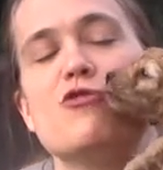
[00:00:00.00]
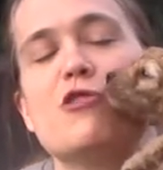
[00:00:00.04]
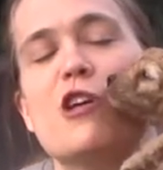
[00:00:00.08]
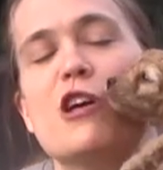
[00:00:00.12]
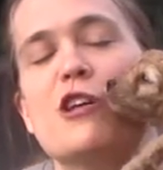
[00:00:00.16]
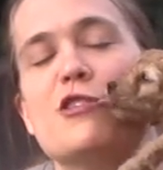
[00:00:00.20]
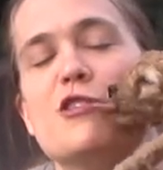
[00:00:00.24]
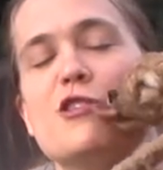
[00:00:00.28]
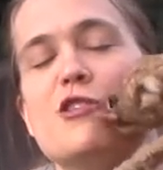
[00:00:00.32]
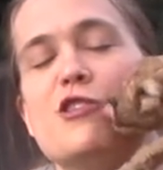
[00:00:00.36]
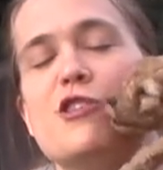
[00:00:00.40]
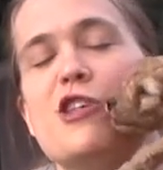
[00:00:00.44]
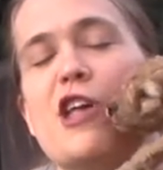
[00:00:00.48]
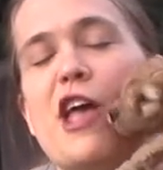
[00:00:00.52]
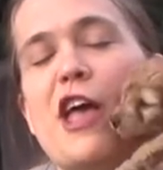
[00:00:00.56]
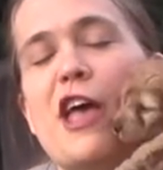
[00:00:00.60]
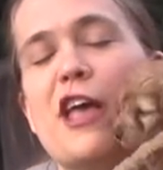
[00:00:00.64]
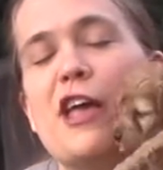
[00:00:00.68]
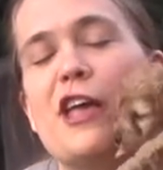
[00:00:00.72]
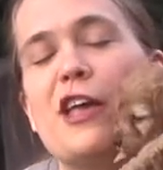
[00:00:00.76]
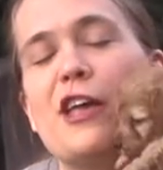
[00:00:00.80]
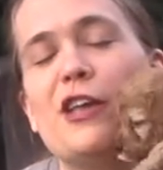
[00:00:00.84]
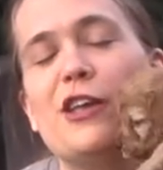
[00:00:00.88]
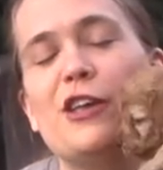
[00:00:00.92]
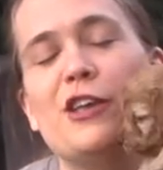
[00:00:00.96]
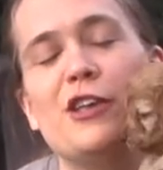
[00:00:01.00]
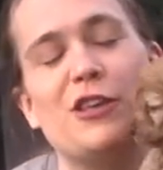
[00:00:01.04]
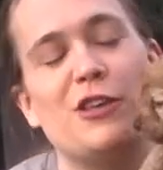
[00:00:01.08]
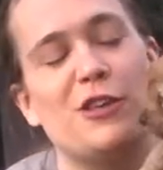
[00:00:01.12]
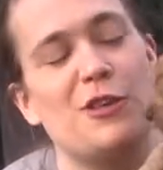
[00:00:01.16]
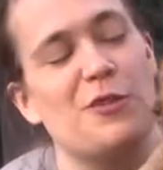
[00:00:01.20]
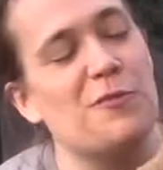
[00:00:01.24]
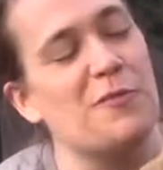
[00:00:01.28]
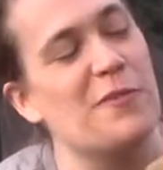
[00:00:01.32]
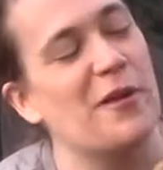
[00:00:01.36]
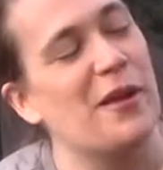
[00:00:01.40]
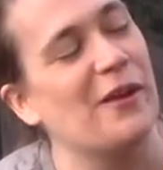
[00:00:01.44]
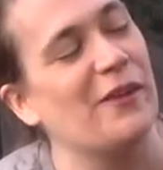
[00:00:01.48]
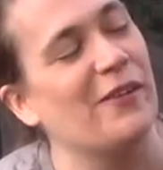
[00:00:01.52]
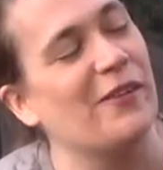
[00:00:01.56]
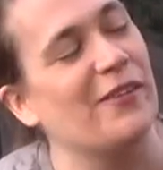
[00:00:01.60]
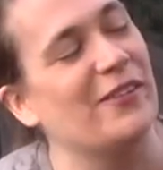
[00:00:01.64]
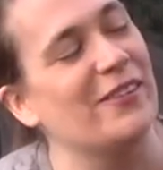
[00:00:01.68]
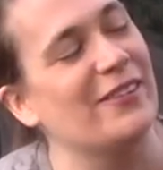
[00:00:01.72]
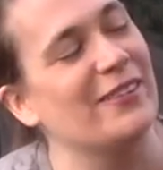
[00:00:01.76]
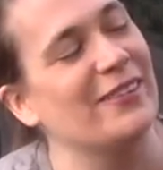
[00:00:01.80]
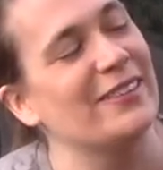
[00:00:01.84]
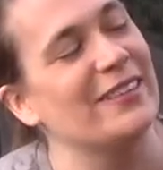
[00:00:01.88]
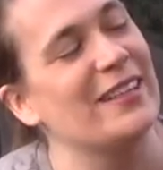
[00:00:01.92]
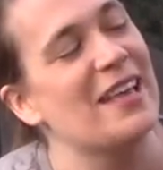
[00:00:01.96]
Yes. Thank you,
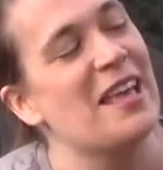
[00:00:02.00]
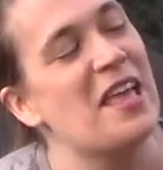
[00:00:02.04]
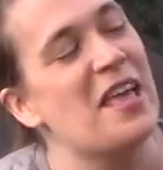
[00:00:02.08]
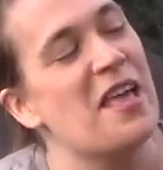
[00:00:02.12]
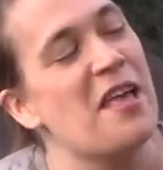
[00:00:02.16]
Marigold.